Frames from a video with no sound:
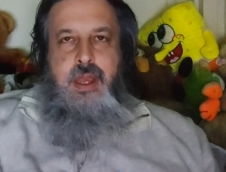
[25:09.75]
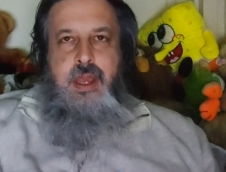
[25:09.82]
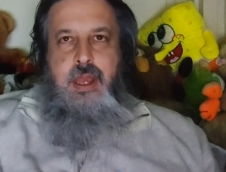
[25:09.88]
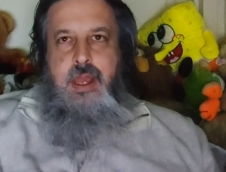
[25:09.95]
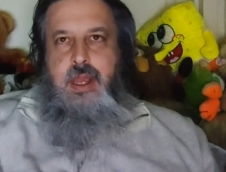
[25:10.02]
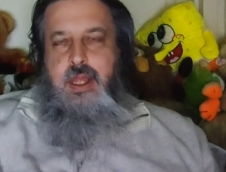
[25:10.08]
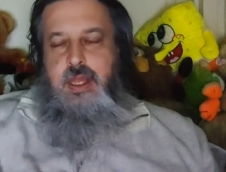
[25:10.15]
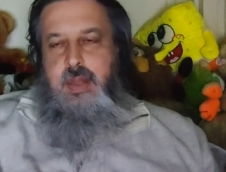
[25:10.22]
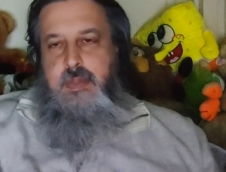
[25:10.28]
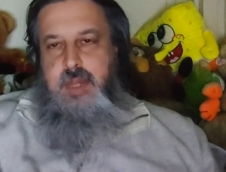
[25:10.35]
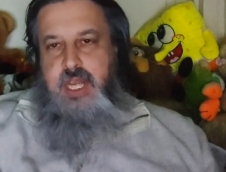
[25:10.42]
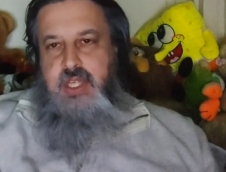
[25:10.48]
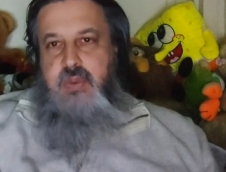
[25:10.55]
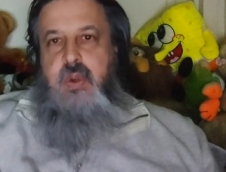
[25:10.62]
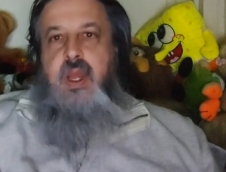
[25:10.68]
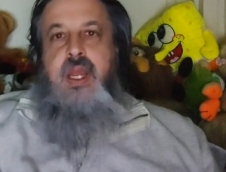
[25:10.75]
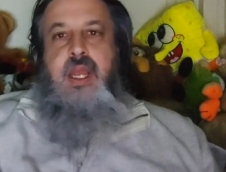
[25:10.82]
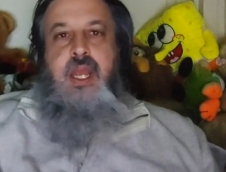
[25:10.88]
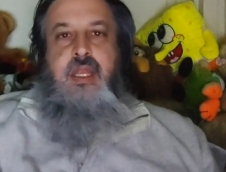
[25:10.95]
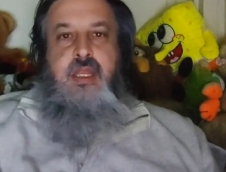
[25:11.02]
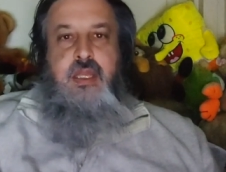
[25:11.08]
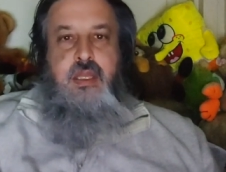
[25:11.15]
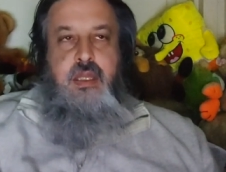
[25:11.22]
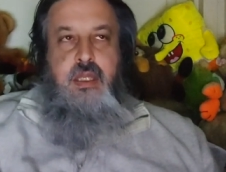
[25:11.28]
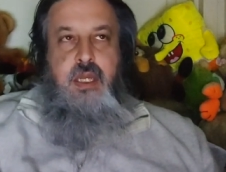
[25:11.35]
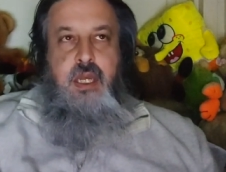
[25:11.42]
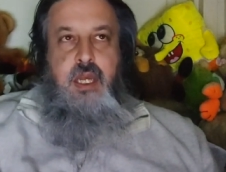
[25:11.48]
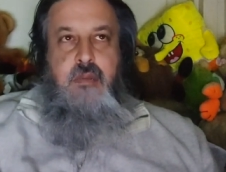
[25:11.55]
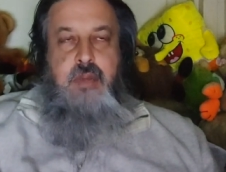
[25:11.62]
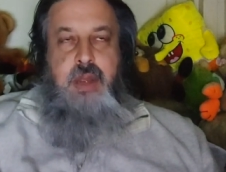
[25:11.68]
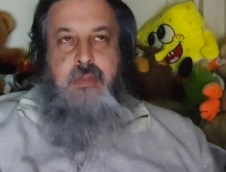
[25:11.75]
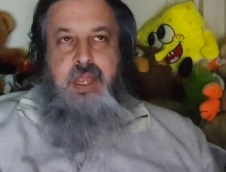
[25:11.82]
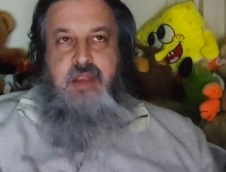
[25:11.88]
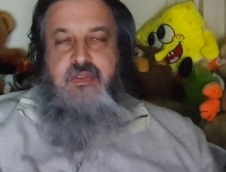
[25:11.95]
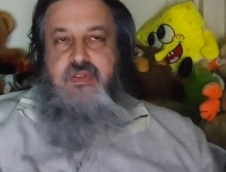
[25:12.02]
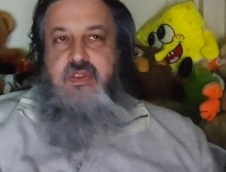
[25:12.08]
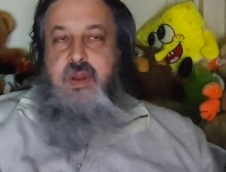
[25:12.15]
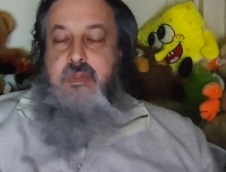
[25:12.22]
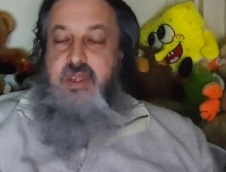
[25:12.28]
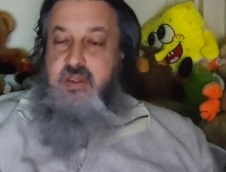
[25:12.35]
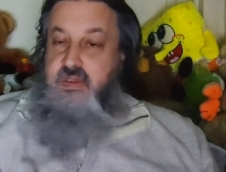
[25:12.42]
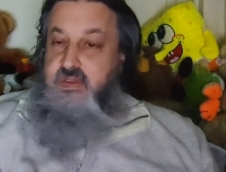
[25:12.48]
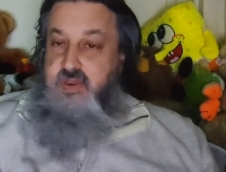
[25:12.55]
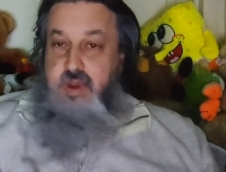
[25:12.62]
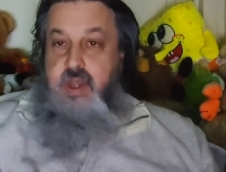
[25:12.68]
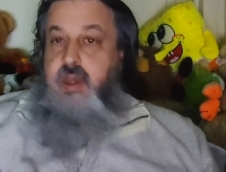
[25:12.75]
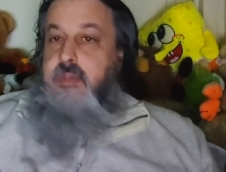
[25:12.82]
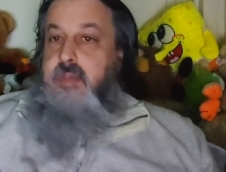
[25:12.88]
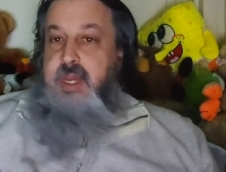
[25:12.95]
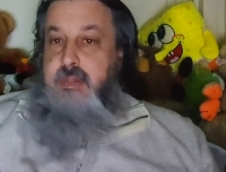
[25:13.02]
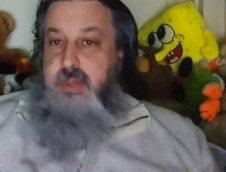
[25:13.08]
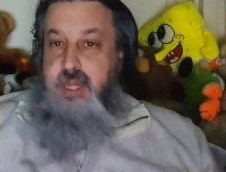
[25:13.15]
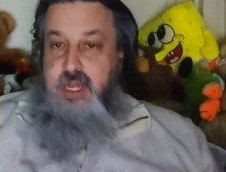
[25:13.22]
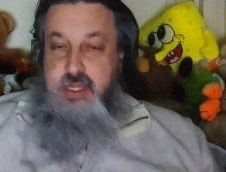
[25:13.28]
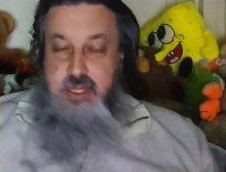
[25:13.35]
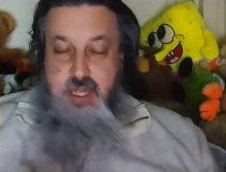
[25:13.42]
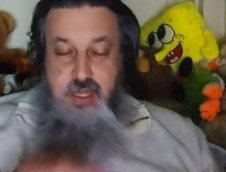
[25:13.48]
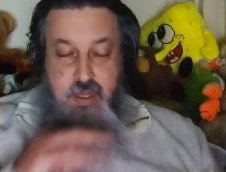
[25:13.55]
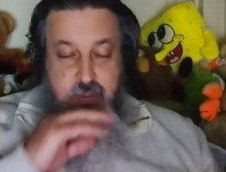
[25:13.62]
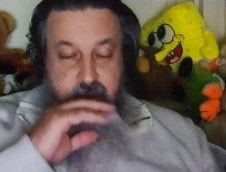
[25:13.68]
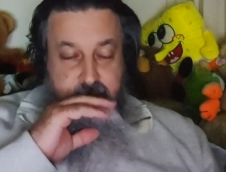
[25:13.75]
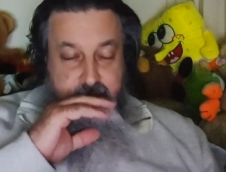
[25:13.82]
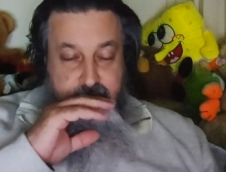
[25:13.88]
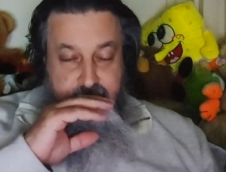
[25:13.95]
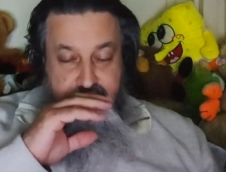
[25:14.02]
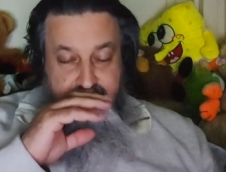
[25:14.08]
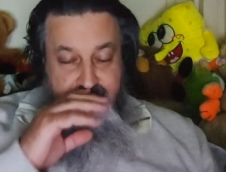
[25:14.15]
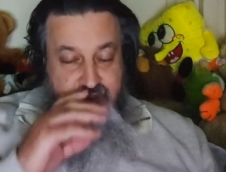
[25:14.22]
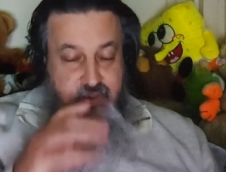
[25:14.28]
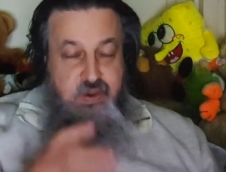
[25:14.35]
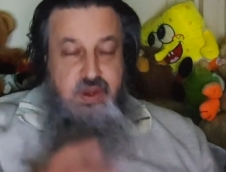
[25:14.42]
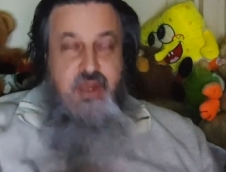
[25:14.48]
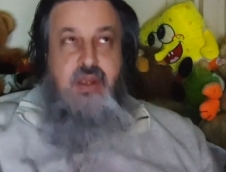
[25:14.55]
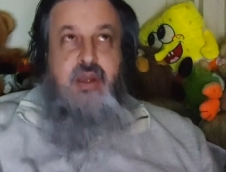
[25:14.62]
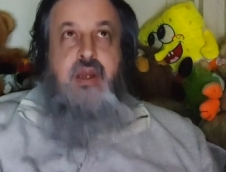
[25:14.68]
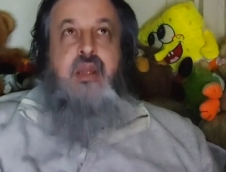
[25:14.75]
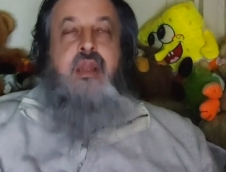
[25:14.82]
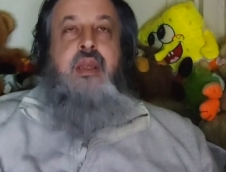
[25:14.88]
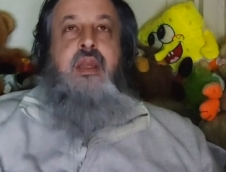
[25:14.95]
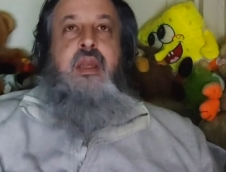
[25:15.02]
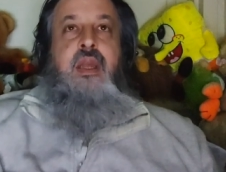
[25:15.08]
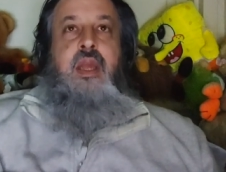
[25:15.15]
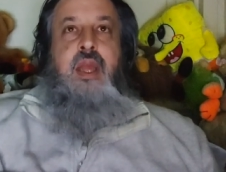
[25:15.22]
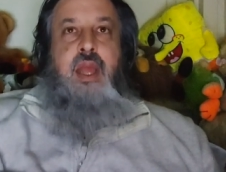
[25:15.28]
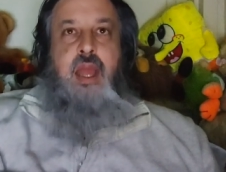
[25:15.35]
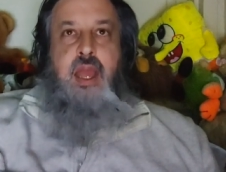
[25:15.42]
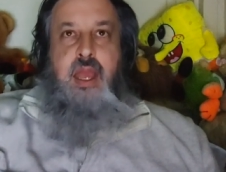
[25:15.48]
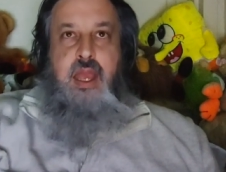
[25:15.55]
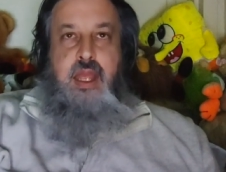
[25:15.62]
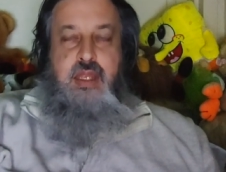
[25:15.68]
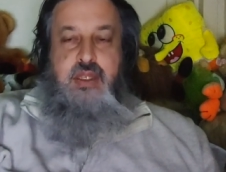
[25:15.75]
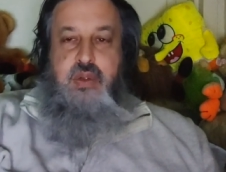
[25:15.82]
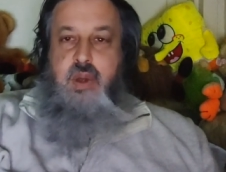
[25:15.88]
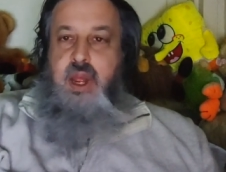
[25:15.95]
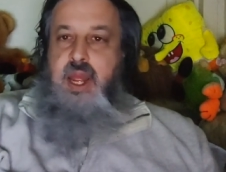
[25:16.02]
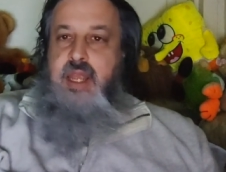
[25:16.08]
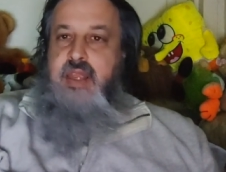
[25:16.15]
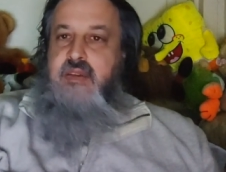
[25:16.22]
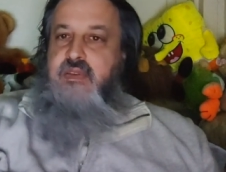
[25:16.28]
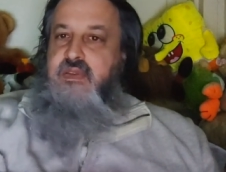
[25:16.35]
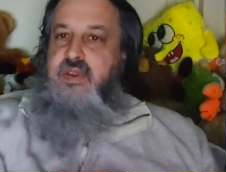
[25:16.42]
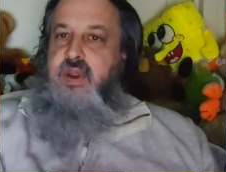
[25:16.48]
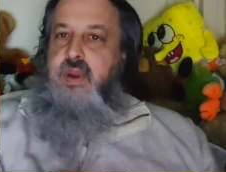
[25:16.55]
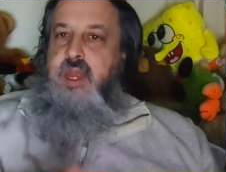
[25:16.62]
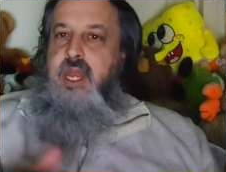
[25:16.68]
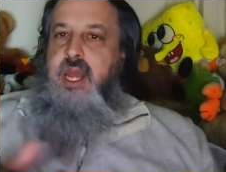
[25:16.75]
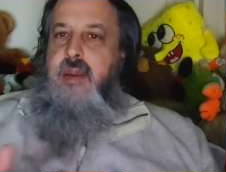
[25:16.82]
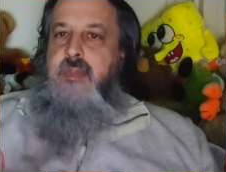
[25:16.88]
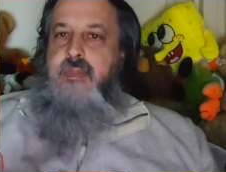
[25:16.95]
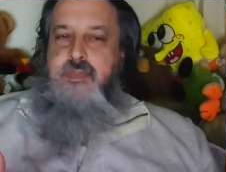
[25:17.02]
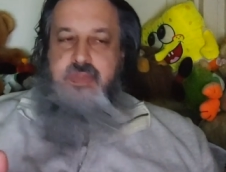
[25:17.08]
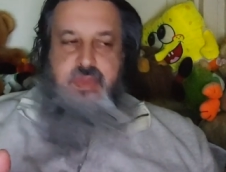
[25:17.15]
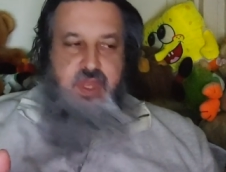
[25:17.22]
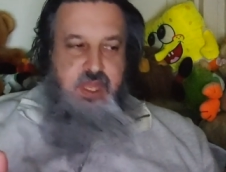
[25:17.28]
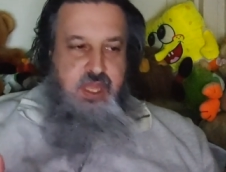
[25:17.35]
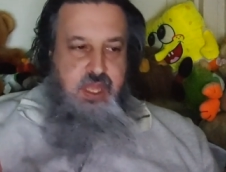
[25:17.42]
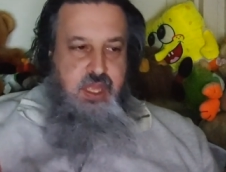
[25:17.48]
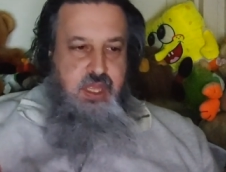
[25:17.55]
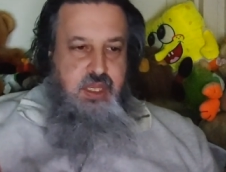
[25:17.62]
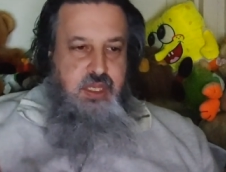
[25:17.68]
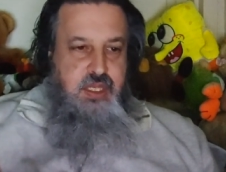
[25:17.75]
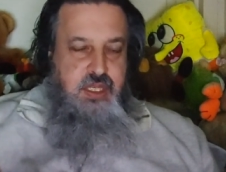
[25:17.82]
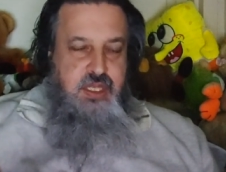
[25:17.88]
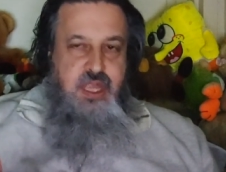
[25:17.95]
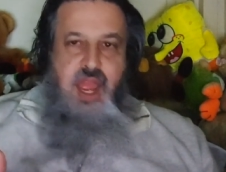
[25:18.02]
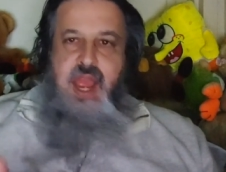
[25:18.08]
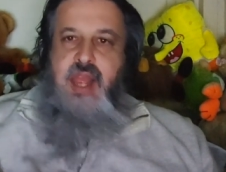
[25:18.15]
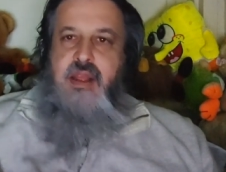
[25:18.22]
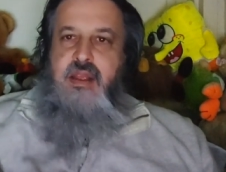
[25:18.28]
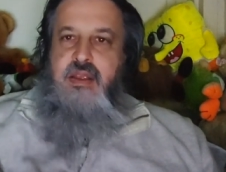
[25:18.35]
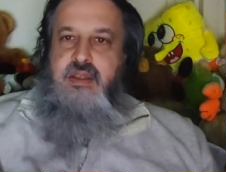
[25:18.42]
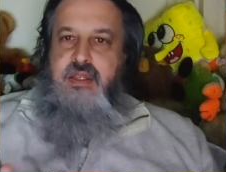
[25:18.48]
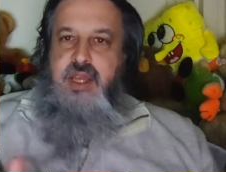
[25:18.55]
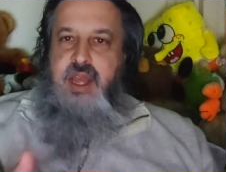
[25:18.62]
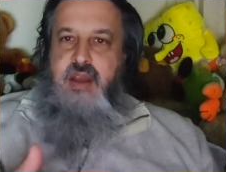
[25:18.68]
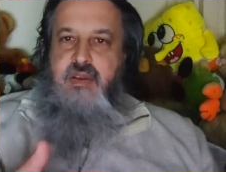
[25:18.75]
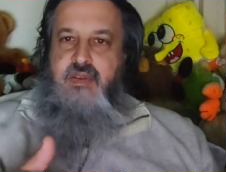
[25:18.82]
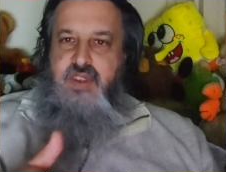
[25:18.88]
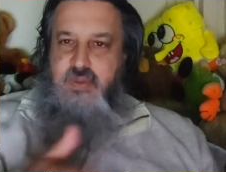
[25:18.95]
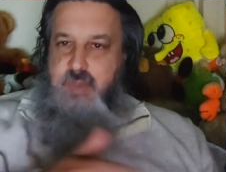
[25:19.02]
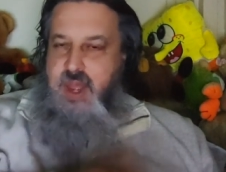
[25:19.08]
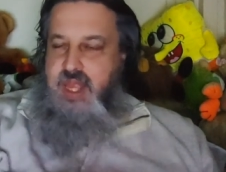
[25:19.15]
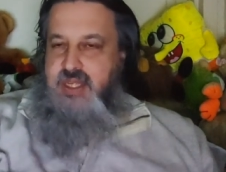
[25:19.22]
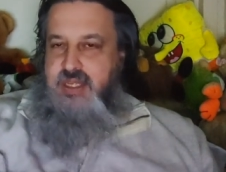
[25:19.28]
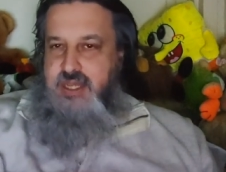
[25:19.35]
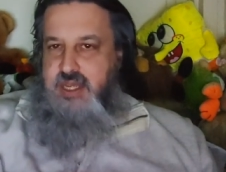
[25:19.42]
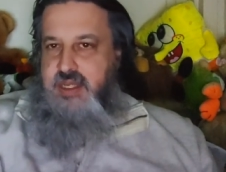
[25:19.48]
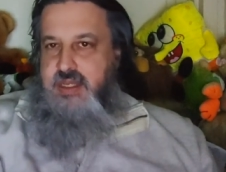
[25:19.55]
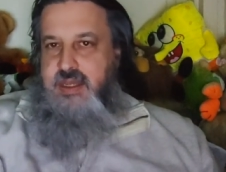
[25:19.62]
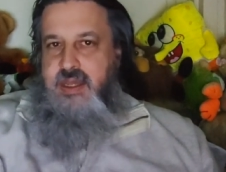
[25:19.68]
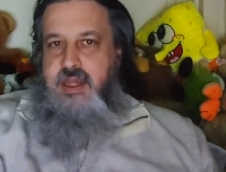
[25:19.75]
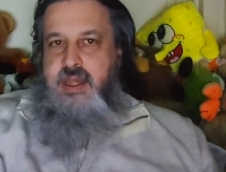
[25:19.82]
And the place where I get uh, my meat from is a very good meat place. The, the meat is very good. And so I can vary up the styles of spicing